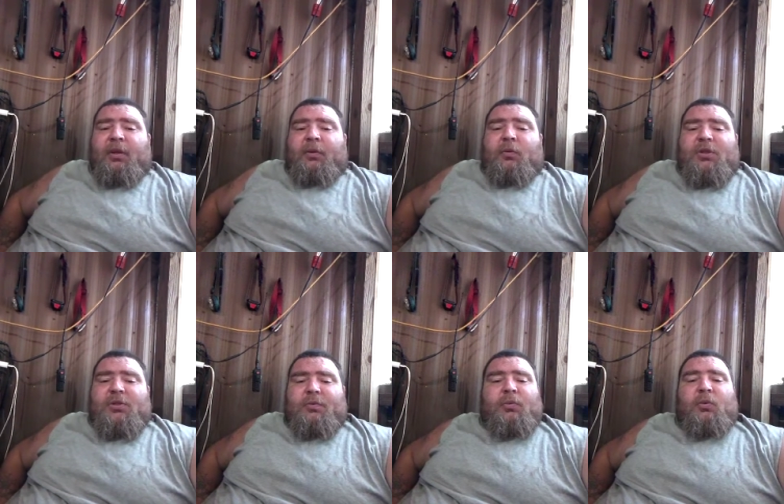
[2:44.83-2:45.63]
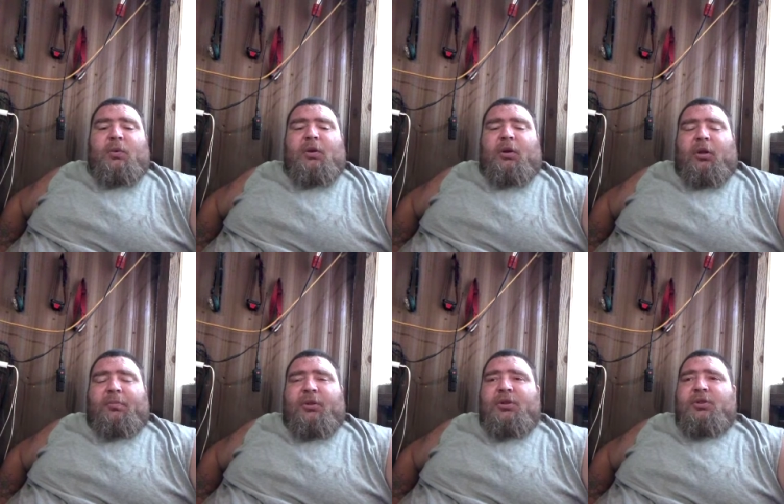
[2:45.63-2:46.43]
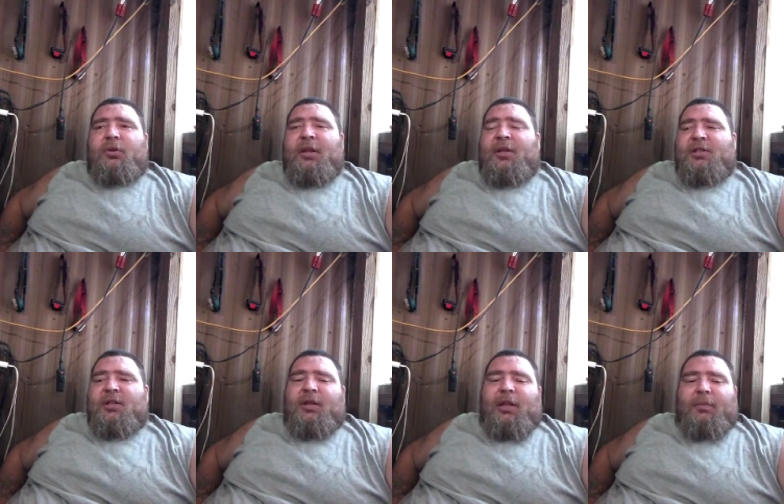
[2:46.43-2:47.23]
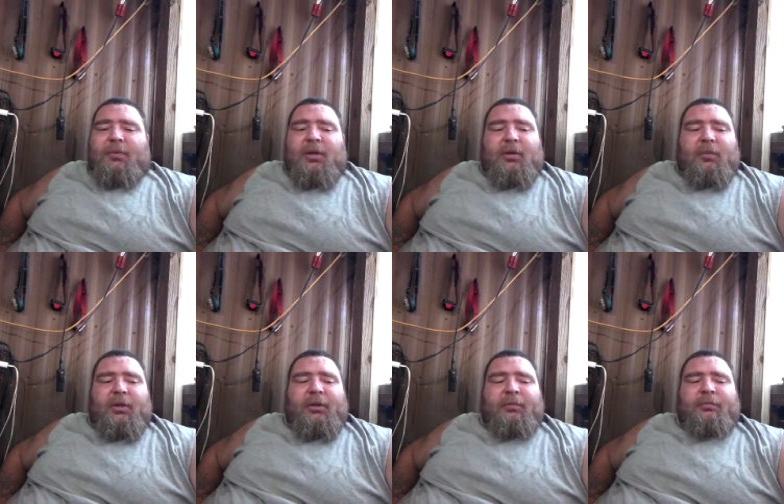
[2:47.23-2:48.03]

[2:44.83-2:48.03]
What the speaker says: Which we're all pretty sure that that's going to happen anyway.